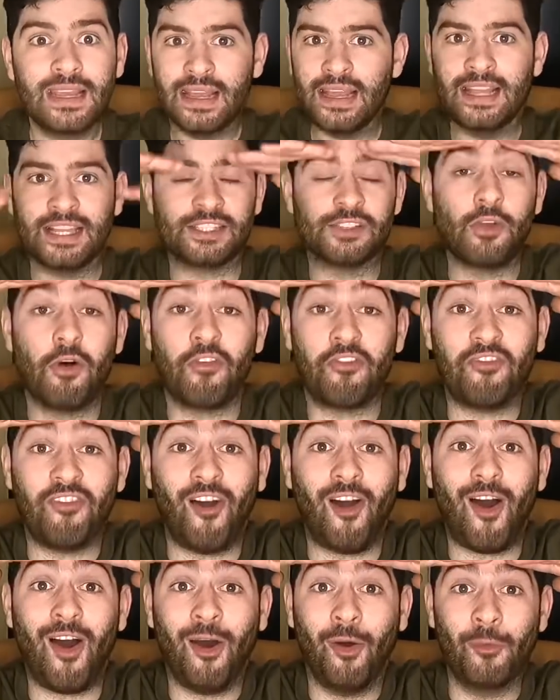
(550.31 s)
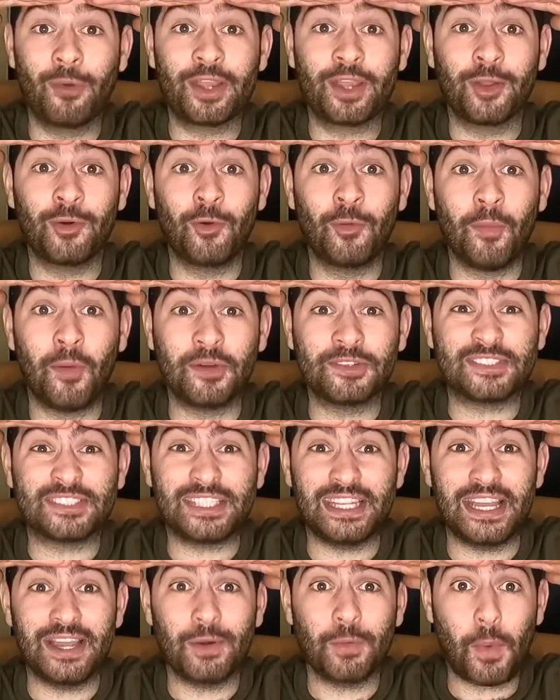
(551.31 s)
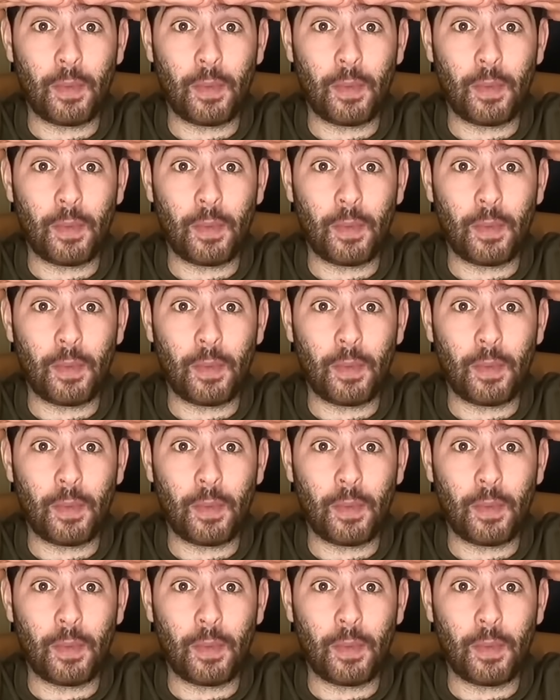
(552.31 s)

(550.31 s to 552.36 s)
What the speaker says: It's not far. We can almost see it.